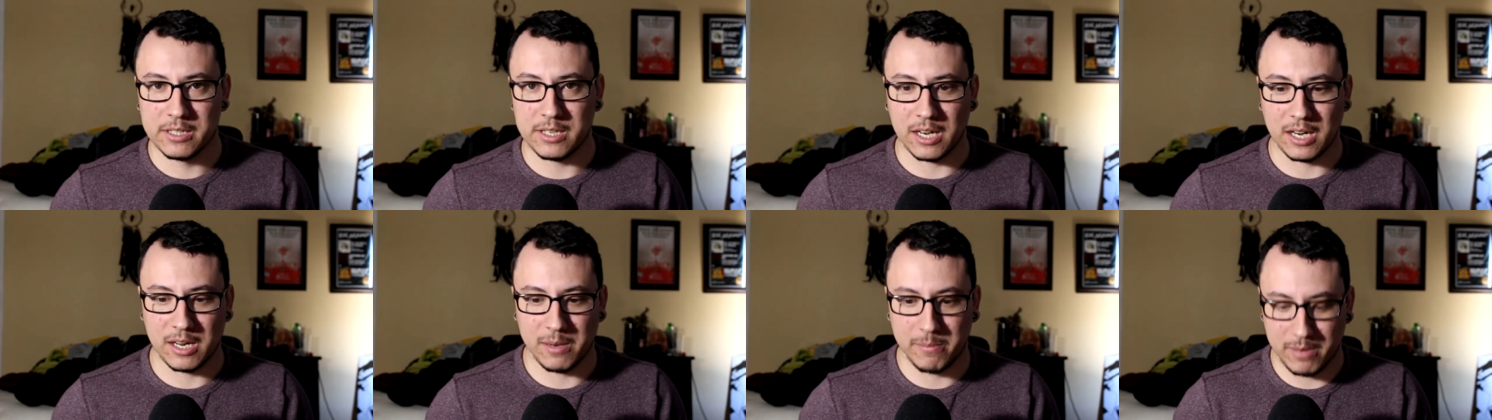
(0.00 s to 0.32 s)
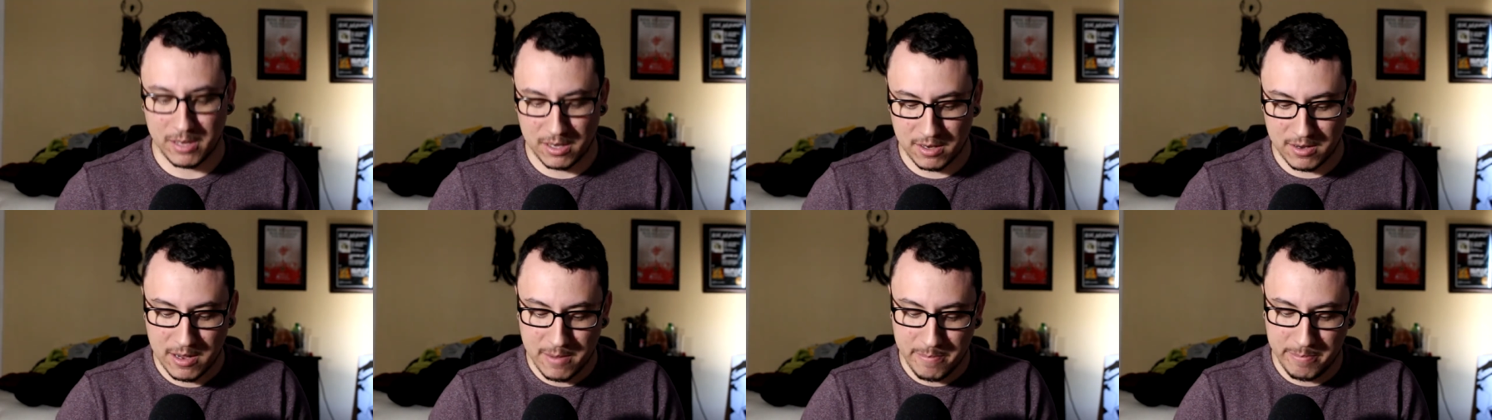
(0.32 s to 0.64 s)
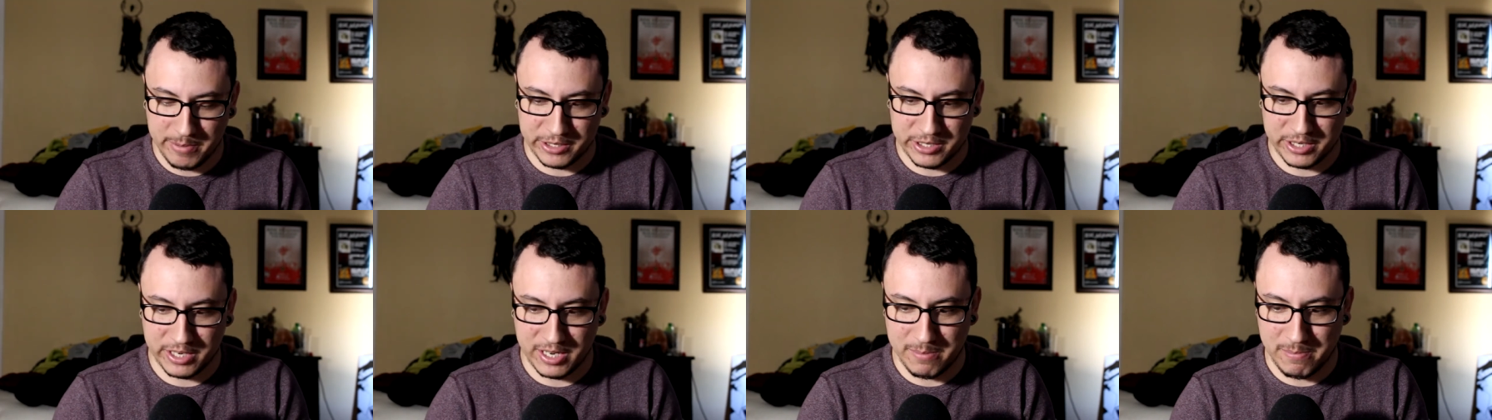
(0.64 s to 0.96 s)
talking about
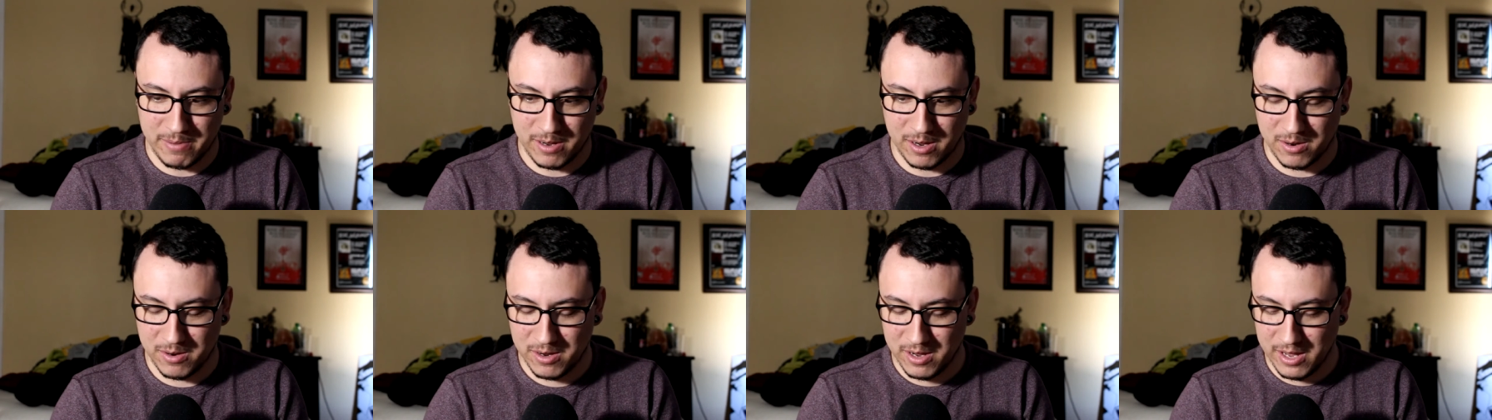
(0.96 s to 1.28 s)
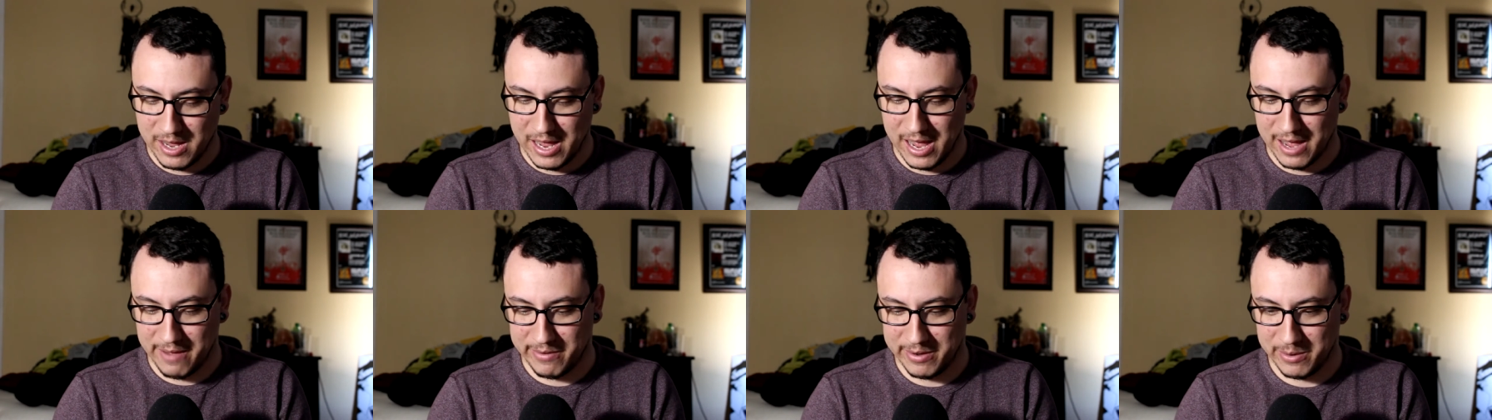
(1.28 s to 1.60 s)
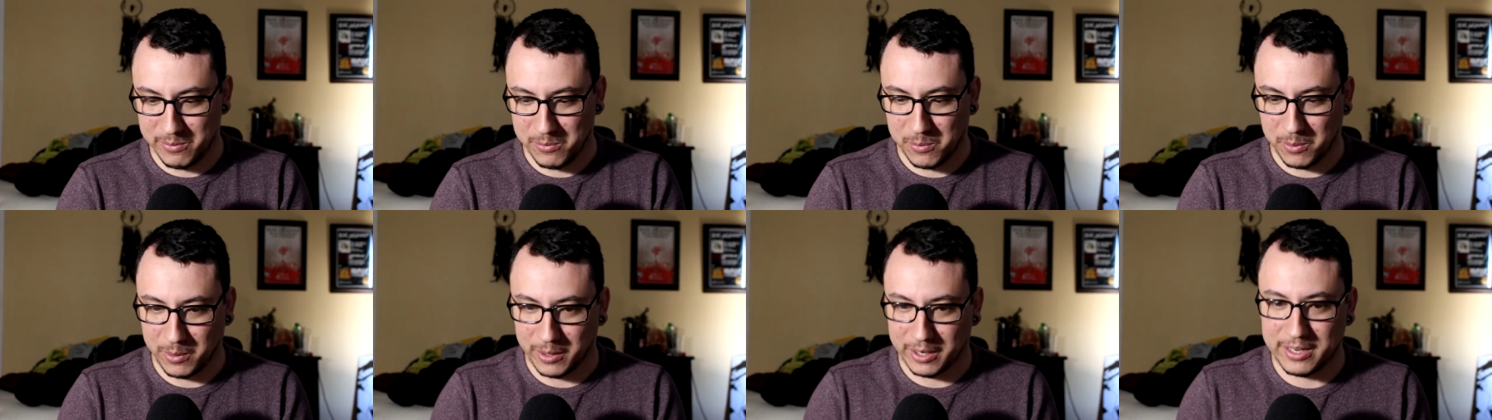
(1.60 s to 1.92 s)
bitching about
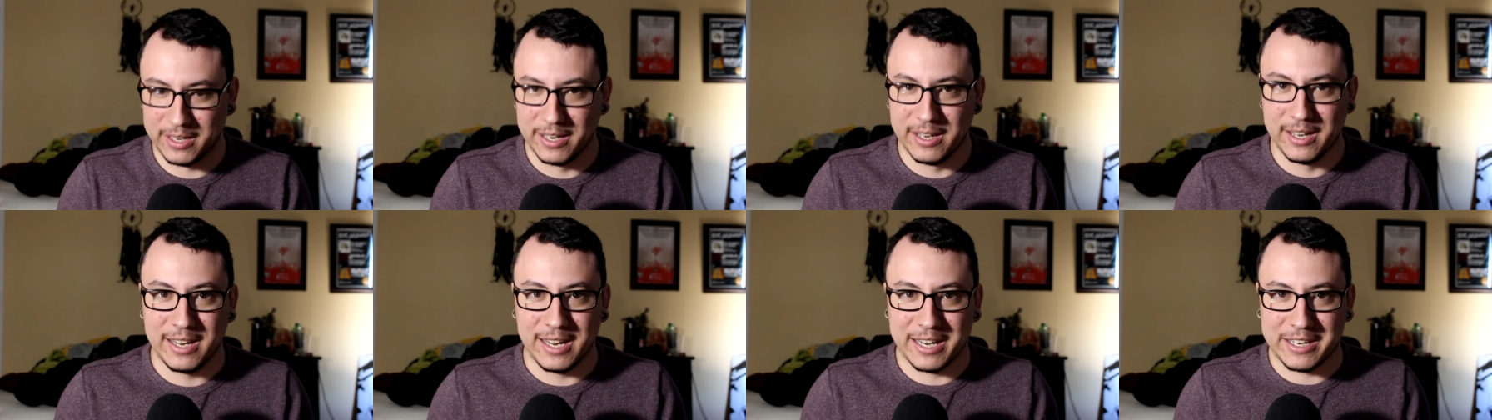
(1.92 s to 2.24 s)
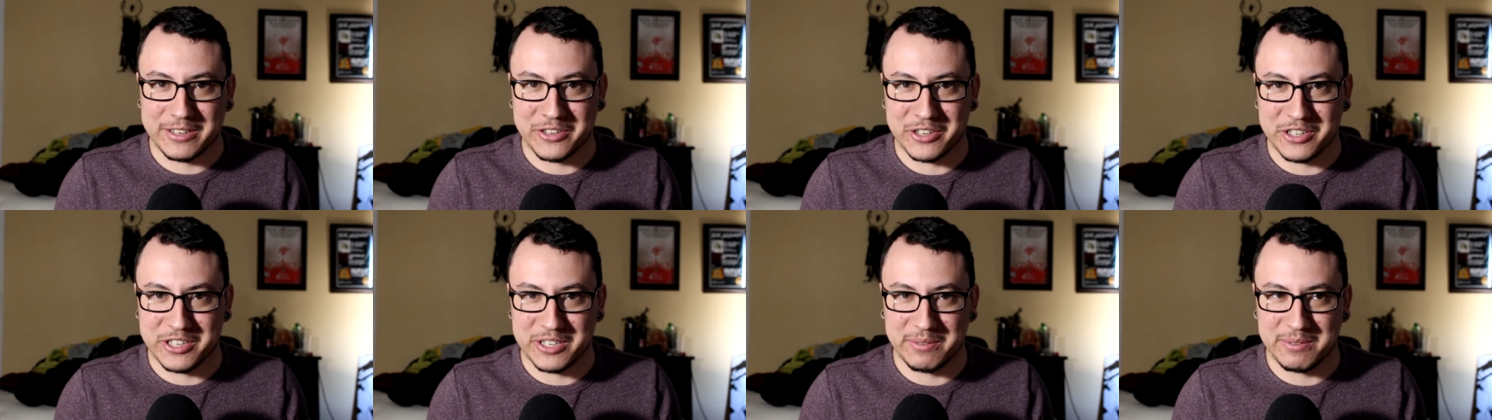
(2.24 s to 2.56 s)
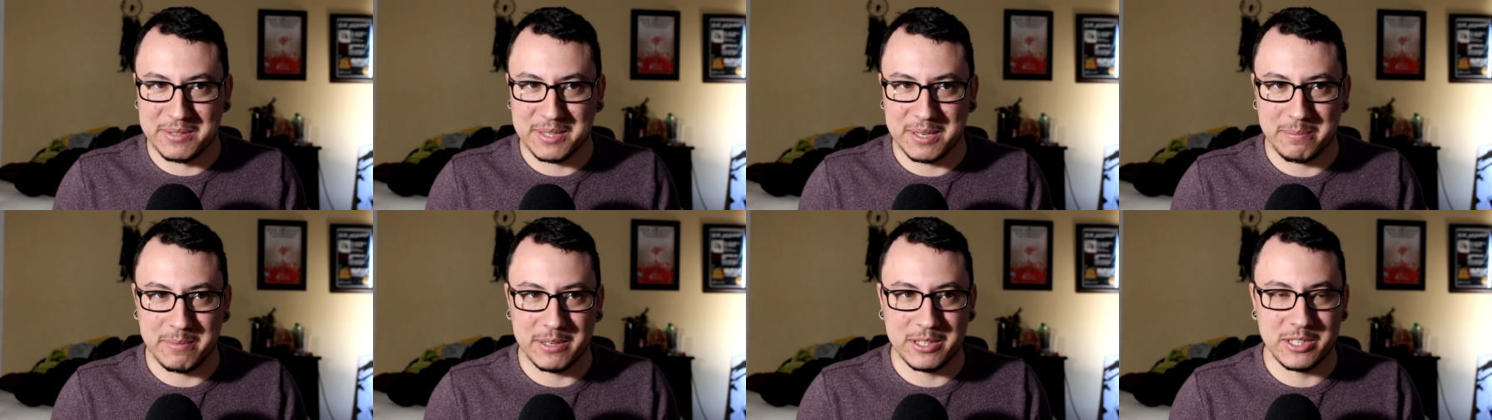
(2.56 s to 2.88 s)
having to work extra
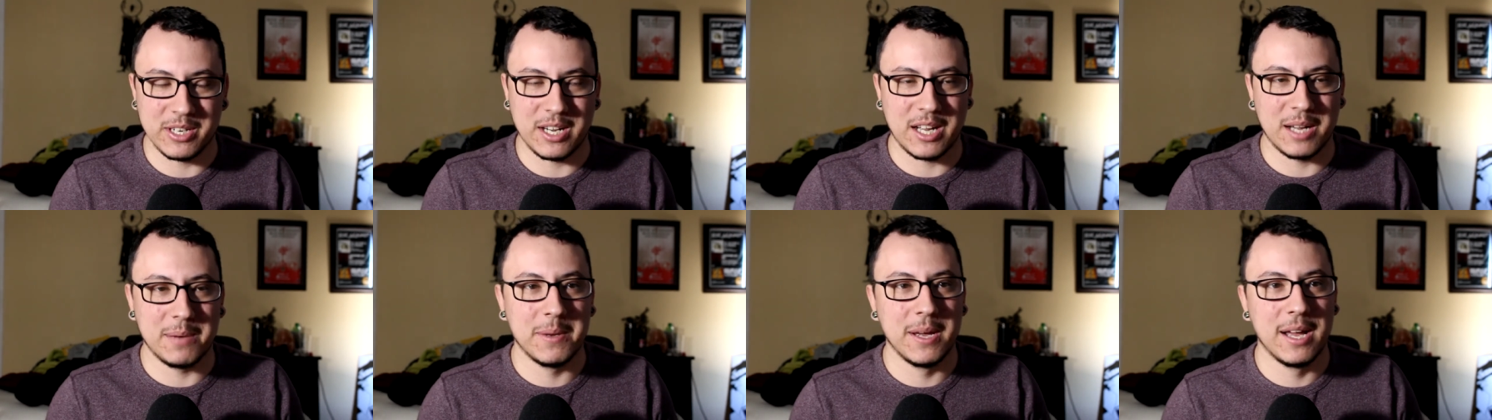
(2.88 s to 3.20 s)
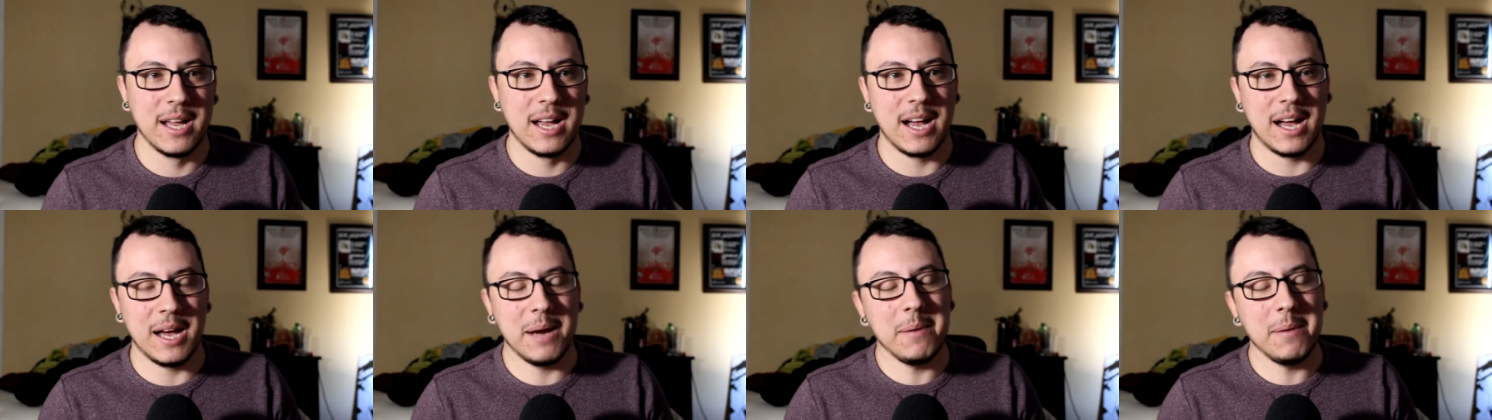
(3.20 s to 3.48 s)
shifts at my job.